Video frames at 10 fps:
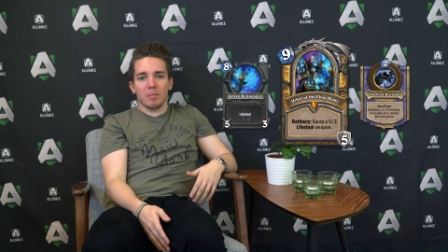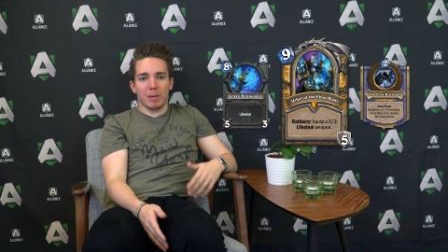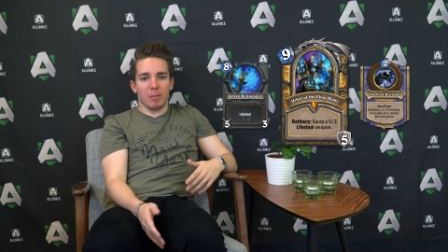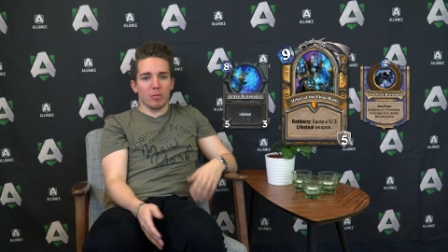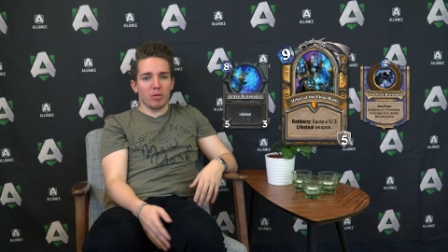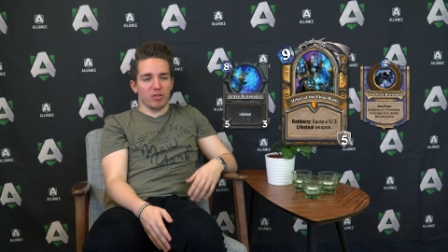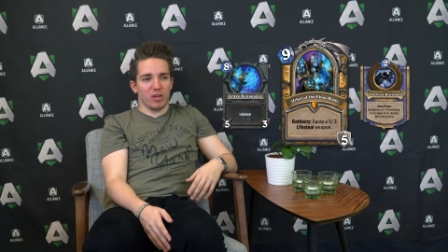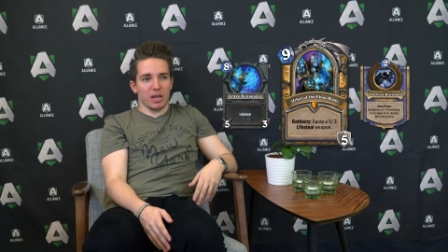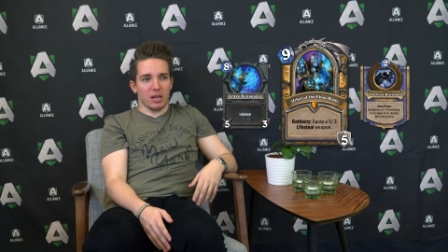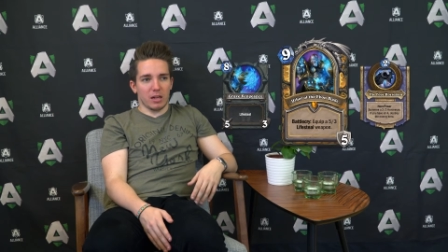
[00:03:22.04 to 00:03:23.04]
People were
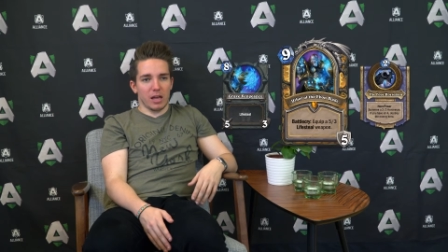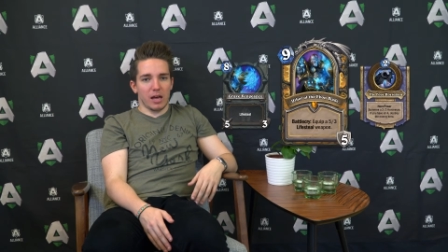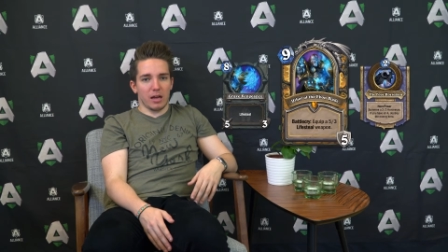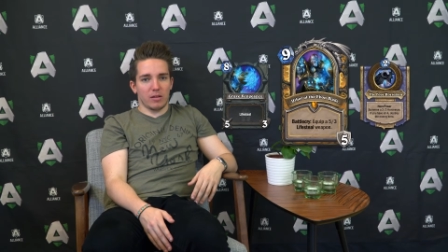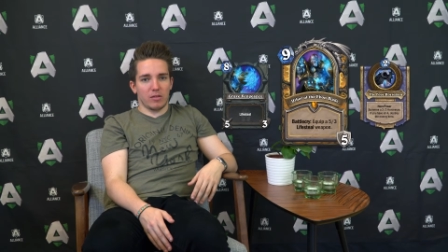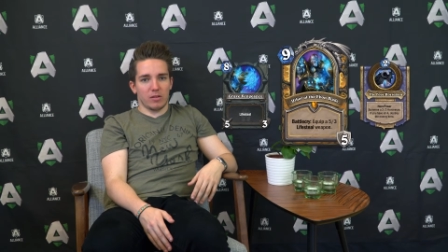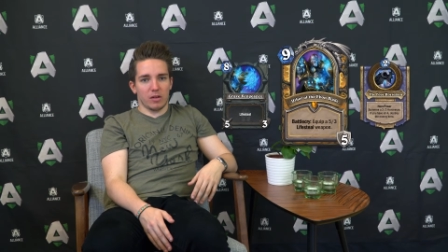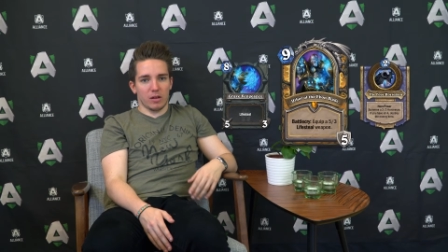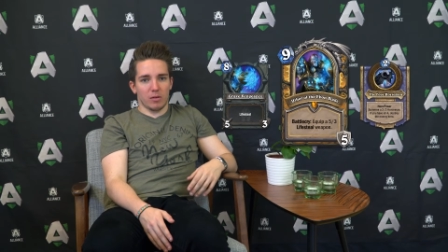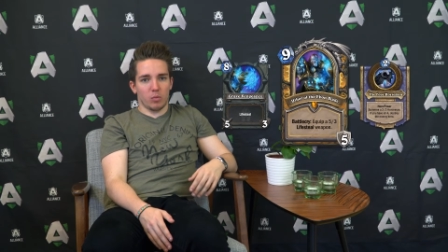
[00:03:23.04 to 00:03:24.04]
saying that
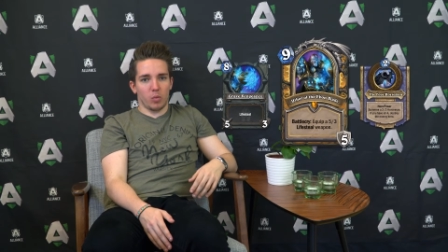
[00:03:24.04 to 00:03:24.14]
uh,